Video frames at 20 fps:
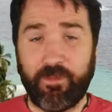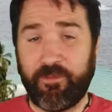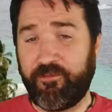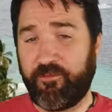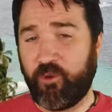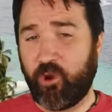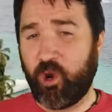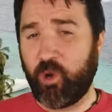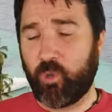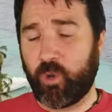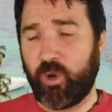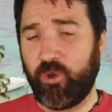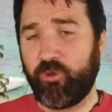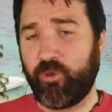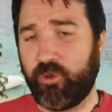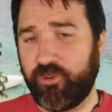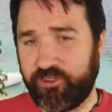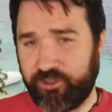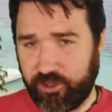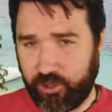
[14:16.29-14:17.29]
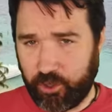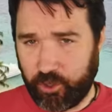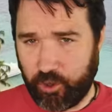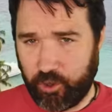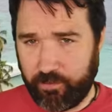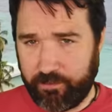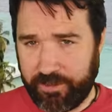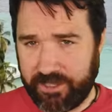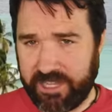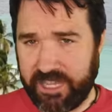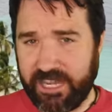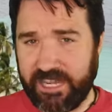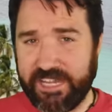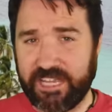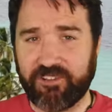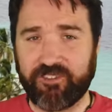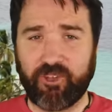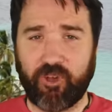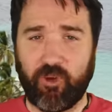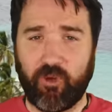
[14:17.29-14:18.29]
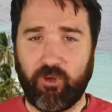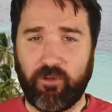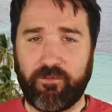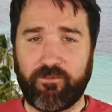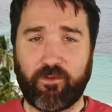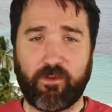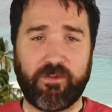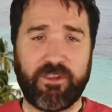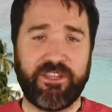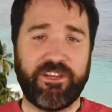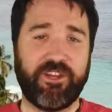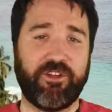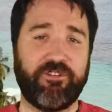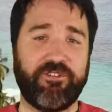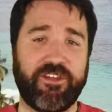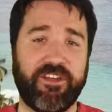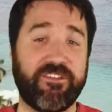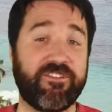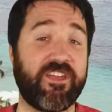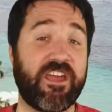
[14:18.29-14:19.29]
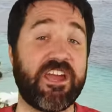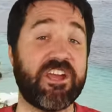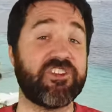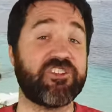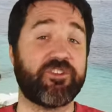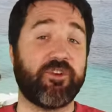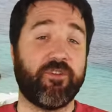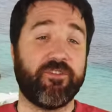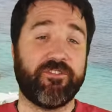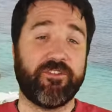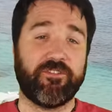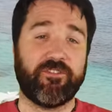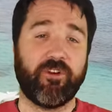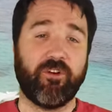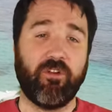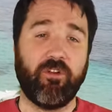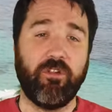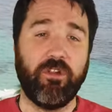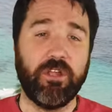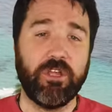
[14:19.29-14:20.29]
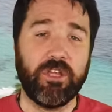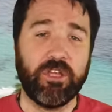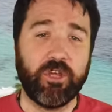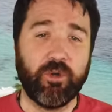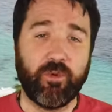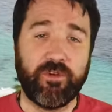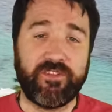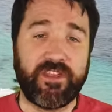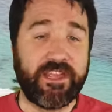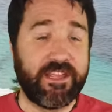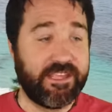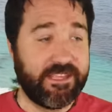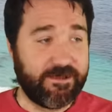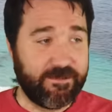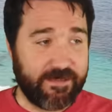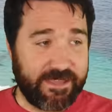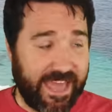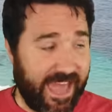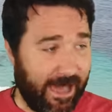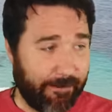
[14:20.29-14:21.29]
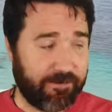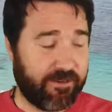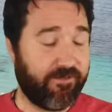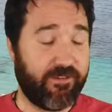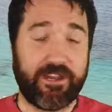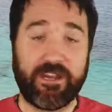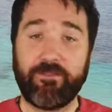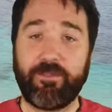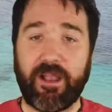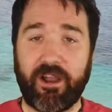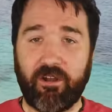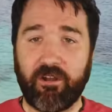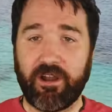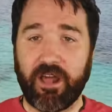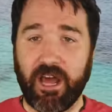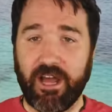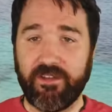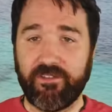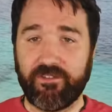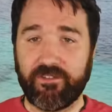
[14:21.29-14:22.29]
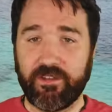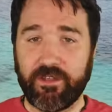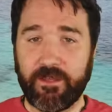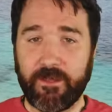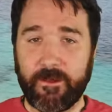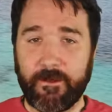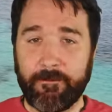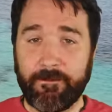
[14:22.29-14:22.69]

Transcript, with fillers: Before World War II, Bikini Atoll, formerly known as Eschscholtz Atoll, was a captivating paradise.